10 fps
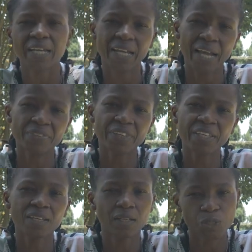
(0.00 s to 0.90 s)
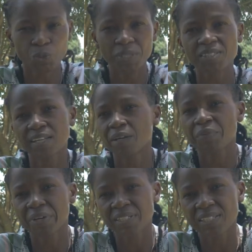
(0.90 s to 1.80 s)
And I think it's worth
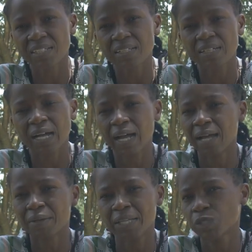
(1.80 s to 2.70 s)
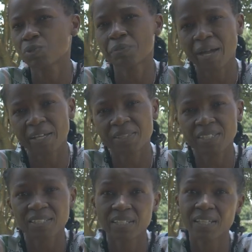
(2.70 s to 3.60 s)
celebrating as we mark
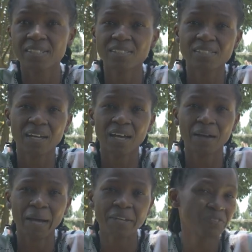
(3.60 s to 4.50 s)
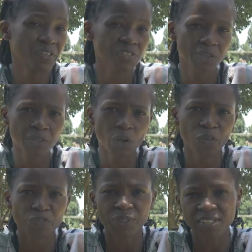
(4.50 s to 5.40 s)
30 years anniversary
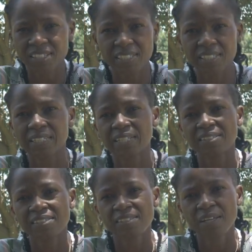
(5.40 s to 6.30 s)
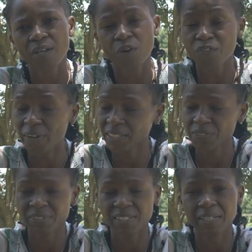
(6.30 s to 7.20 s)
of the 16 days of
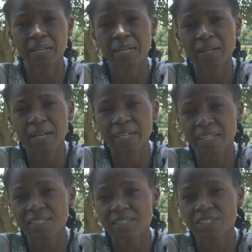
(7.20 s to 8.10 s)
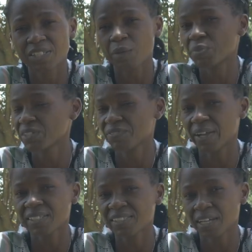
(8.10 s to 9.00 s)
activism against gender-based
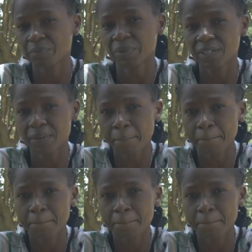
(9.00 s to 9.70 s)
violence campaign.